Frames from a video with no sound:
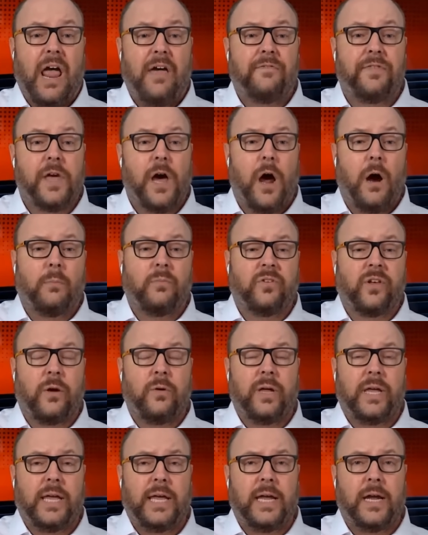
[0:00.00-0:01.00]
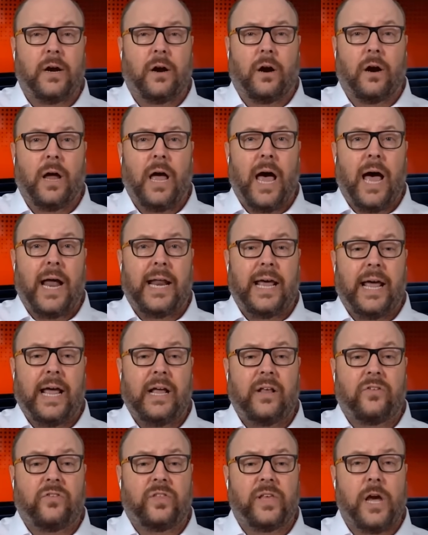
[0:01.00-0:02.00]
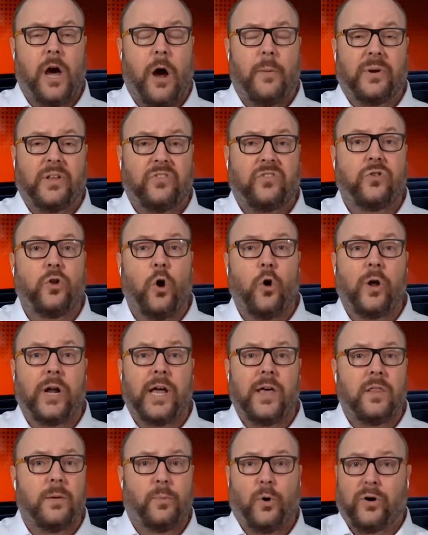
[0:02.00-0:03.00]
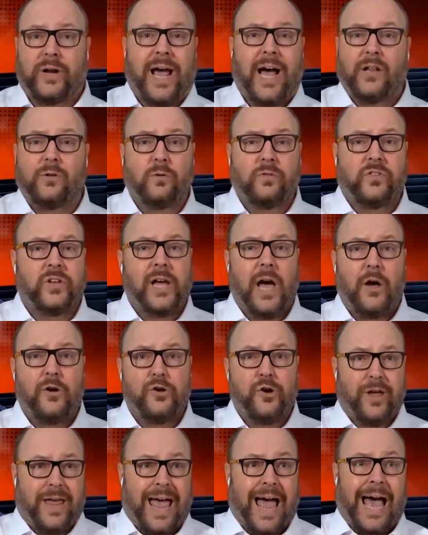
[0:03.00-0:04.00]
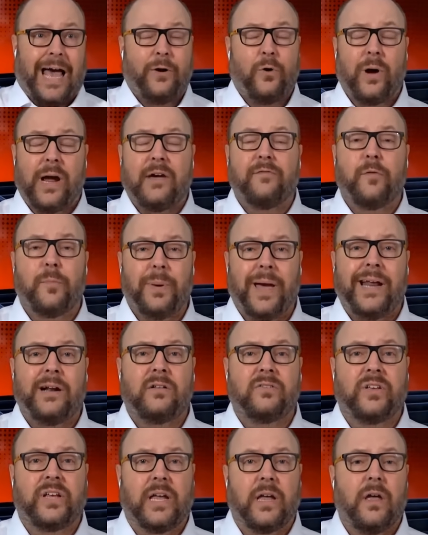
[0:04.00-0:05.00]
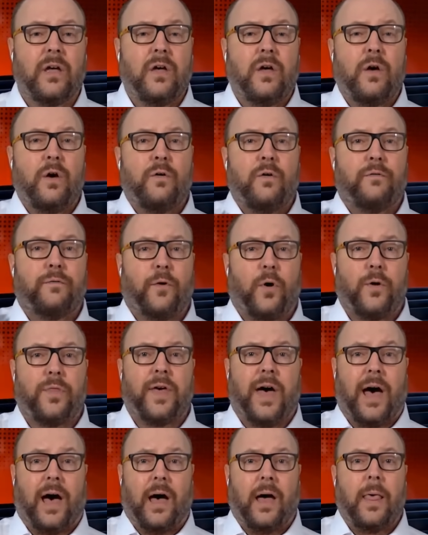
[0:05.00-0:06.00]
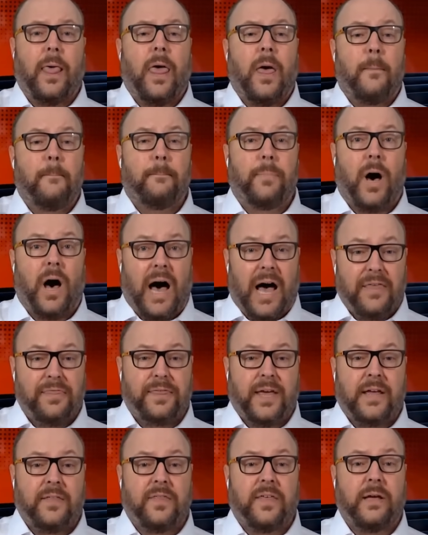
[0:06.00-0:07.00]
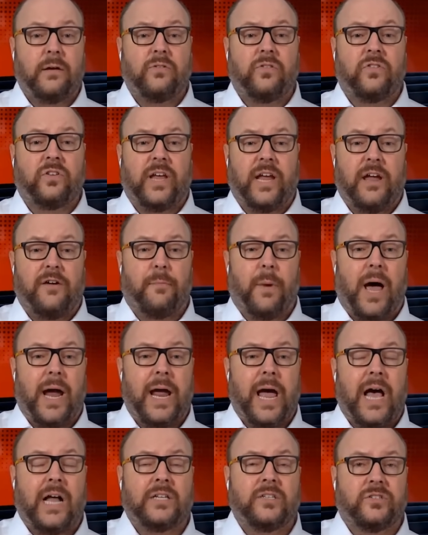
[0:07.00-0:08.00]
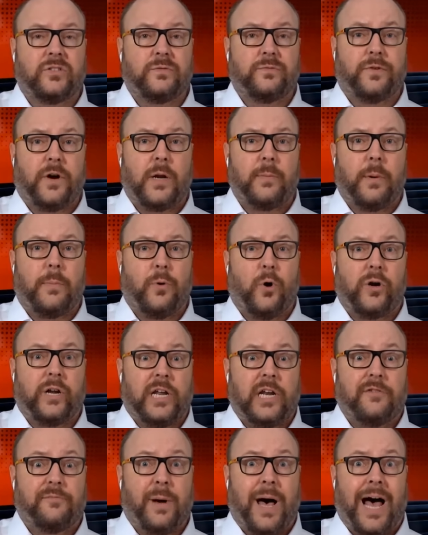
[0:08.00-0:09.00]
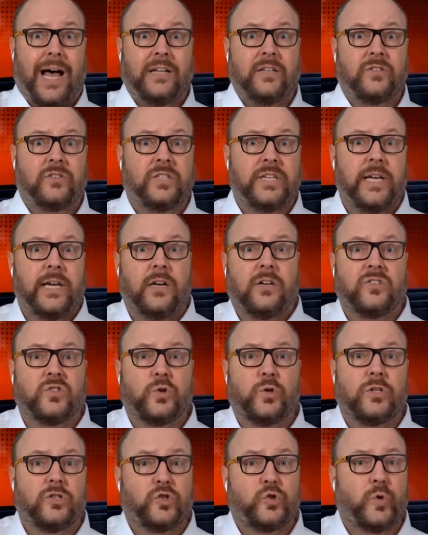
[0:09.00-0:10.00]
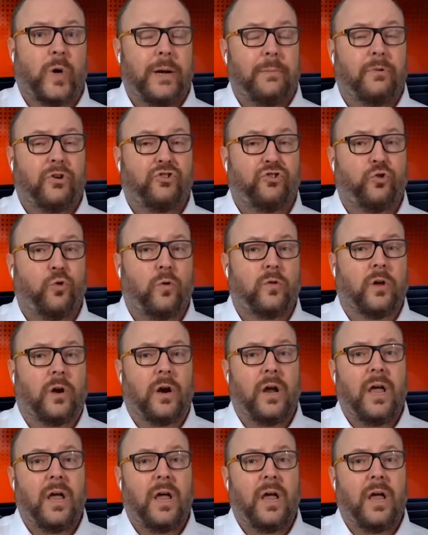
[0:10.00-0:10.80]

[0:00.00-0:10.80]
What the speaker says: If the arm's out here and it hits the arm and it's not going to hit the body, I don't see how you cannot give a penalty for that. But I think they'll say, if my hand is in front of my body and if my hand isn't here, it's going to strike my shoulder.